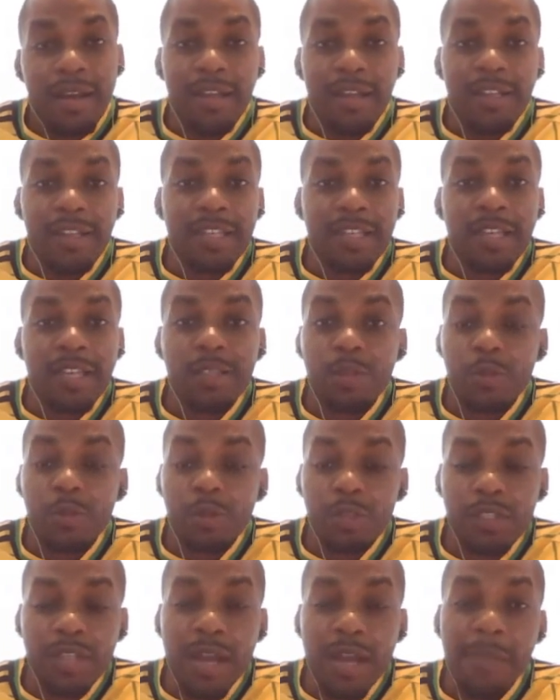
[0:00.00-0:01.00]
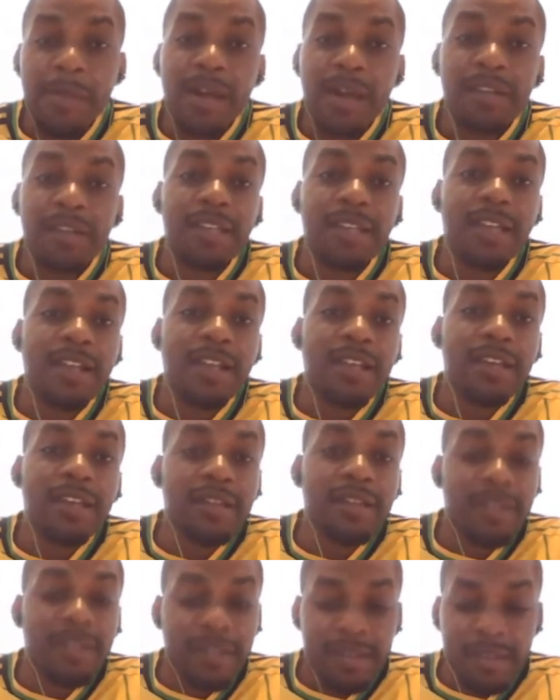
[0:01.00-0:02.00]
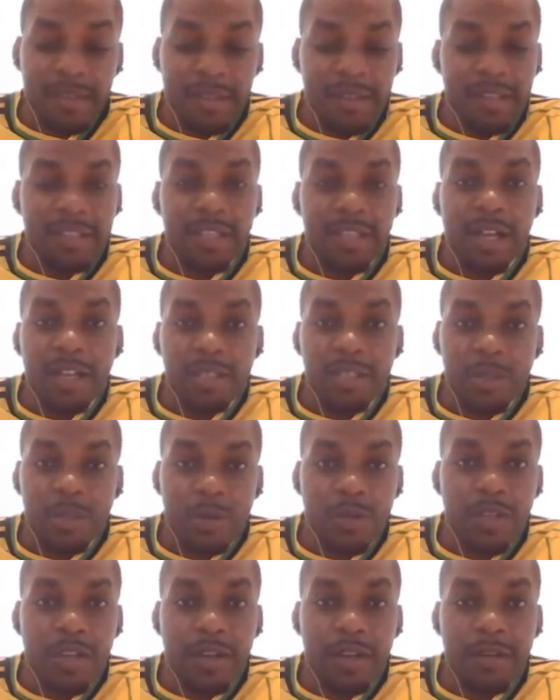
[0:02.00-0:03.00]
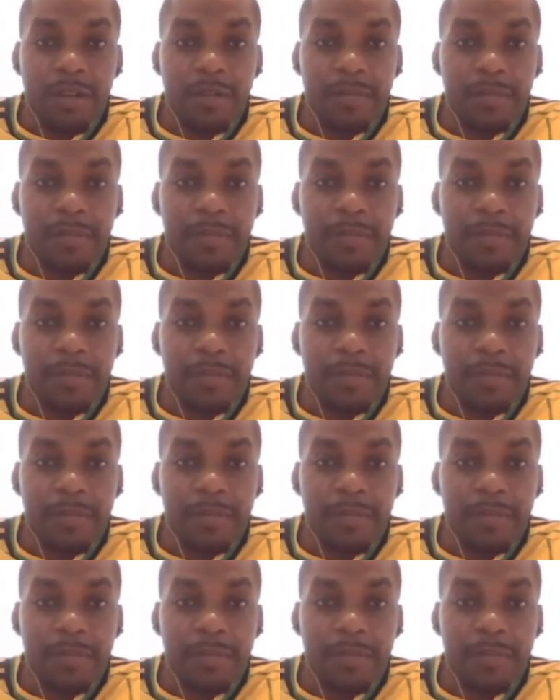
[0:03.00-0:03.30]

and it's Jesus or Martinelli, it's also there.